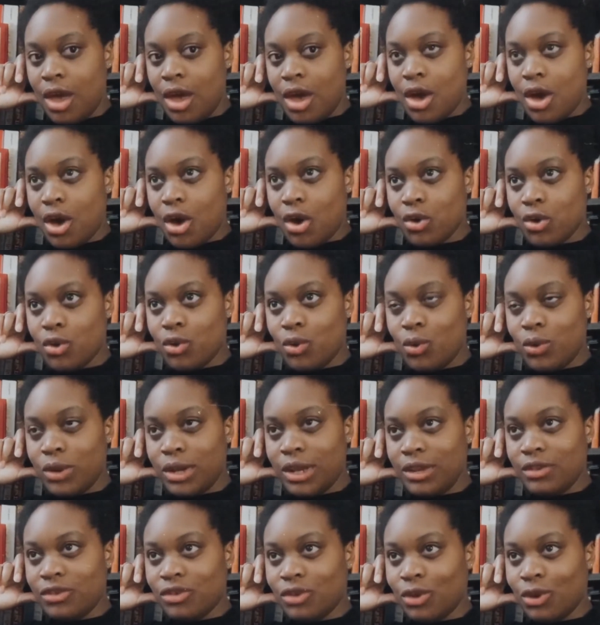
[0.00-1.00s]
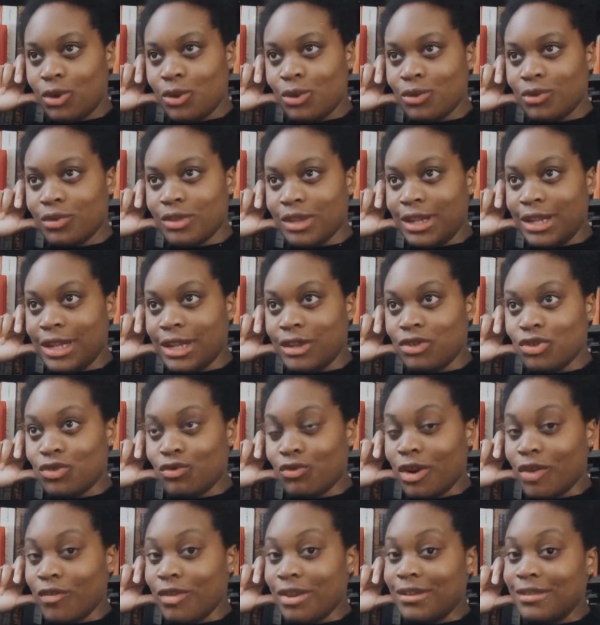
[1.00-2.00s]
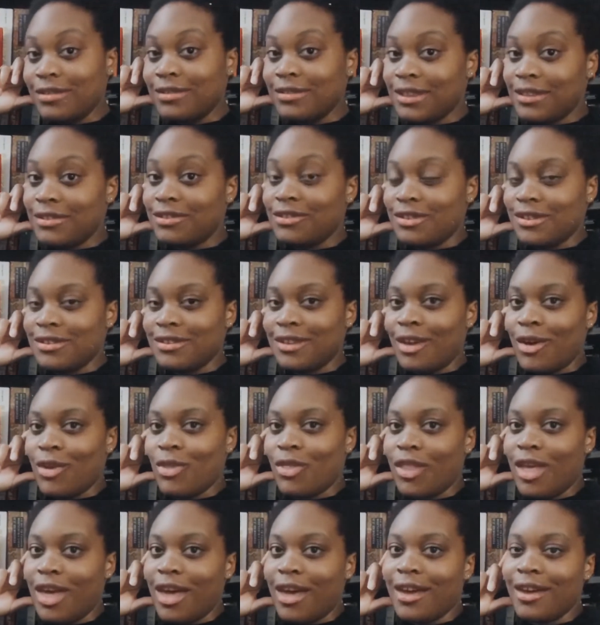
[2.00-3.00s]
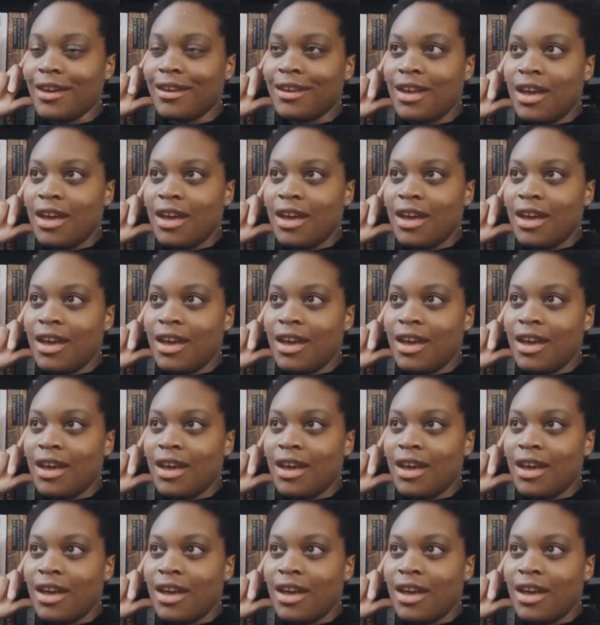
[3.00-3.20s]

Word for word: According to the literary sisters out there,